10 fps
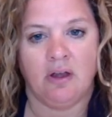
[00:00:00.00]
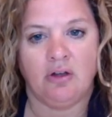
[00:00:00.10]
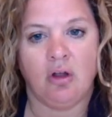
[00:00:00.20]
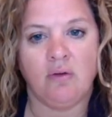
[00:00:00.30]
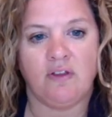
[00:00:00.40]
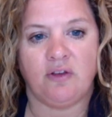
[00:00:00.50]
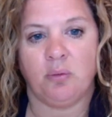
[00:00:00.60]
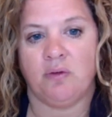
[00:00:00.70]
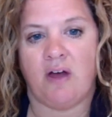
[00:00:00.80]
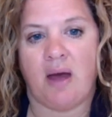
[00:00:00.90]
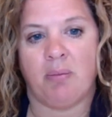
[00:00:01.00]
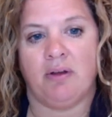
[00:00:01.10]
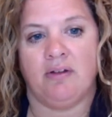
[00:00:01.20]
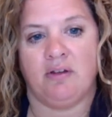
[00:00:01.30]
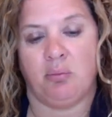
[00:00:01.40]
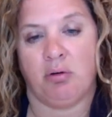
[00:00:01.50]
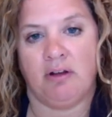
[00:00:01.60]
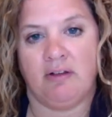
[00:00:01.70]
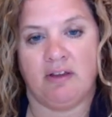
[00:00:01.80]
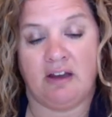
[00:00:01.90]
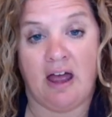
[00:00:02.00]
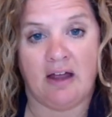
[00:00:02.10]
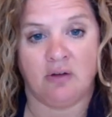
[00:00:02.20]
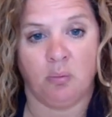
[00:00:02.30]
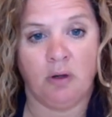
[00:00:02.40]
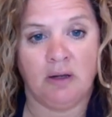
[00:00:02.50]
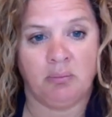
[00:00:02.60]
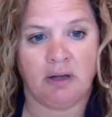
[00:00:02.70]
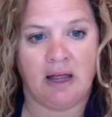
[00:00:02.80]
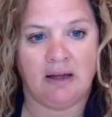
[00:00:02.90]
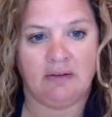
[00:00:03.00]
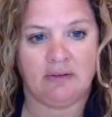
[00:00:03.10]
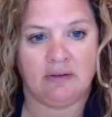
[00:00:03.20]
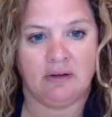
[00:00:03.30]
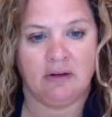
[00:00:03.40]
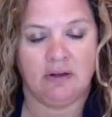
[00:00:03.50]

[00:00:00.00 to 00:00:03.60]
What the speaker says: None of this would have happened if Prince had had a will in place.